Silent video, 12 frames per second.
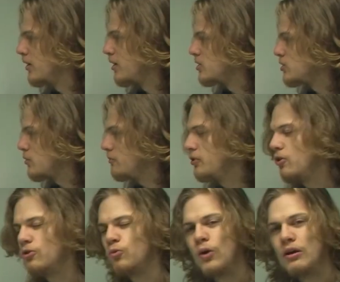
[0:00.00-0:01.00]
So if we know
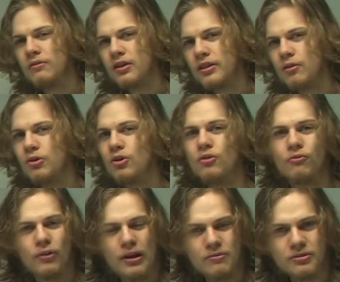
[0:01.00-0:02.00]
the wavelength and we know the
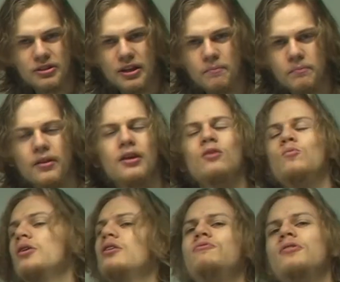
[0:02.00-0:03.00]
frequency,
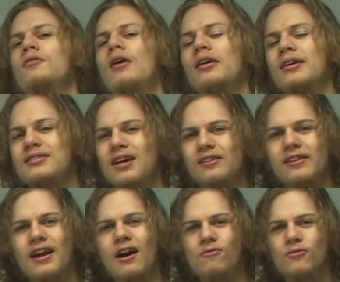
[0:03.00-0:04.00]
we can figure out exactly
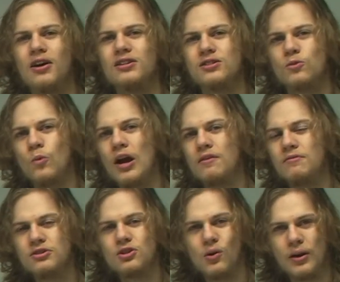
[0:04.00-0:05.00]
how fast the wave
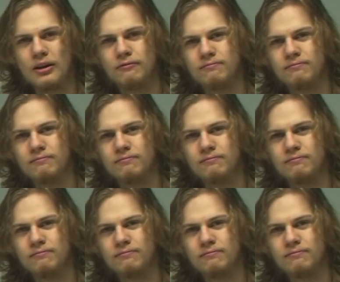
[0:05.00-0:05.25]
is going.